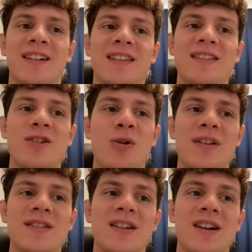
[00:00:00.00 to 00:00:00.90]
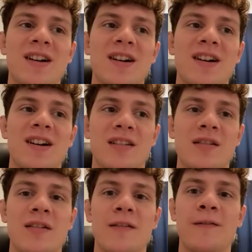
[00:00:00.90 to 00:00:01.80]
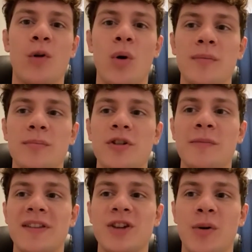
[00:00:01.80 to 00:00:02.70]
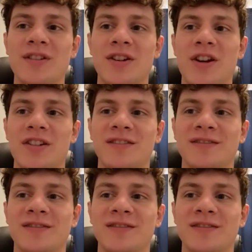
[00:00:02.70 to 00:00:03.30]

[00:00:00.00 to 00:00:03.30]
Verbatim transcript: it's always uh forward movement's always good.